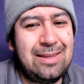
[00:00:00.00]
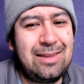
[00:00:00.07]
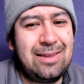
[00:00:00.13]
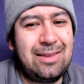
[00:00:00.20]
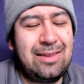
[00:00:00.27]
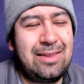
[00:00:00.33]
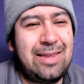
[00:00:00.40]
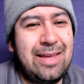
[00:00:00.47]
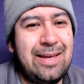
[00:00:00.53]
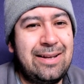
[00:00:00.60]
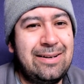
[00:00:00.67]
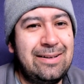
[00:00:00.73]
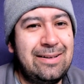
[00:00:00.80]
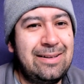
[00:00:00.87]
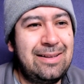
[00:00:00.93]

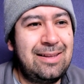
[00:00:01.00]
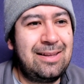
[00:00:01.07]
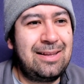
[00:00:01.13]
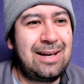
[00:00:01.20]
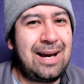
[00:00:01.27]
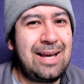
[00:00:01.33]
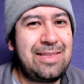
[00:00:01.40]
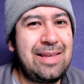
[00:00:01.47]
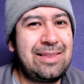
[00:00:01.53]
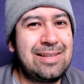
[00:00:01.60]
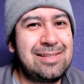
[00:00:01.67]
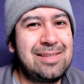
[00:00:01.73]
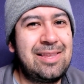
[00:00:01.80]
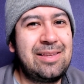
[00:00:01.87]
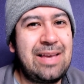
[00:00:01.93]
Then I think
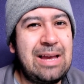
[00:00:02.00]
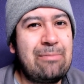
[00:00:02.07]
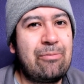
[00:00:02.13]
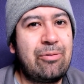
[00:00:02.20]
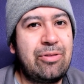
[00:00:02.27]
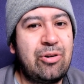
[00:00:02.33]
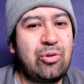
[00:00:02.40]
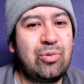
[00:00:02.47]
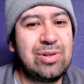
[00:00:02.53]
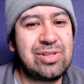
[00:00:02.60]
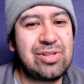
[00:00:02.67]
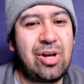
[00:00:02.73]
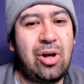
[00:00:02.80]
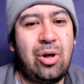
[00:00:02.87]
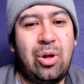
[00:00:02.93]
this is the game where there was
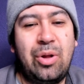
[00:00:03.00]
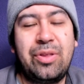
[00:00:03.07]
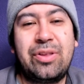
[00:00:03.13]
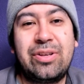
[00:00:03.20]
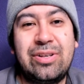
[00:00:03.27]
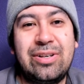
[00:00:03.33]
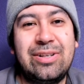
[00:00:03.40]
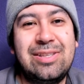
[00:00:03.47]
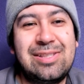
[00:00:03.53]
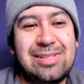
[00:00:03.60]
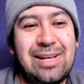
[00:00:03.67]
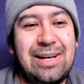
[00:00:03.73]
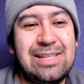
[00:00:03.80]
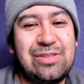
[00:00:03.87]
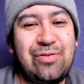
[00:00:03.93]
all the good
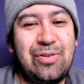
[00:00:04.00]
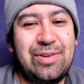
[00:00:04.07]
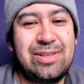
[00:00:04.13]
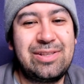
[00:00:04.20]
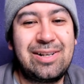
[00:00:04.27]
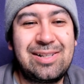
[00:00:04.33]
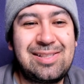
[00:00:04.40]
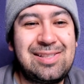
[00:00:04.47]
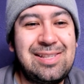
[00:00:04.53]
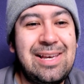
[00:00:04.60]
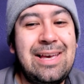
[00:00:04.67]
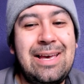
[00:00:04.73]
signs for the Ducks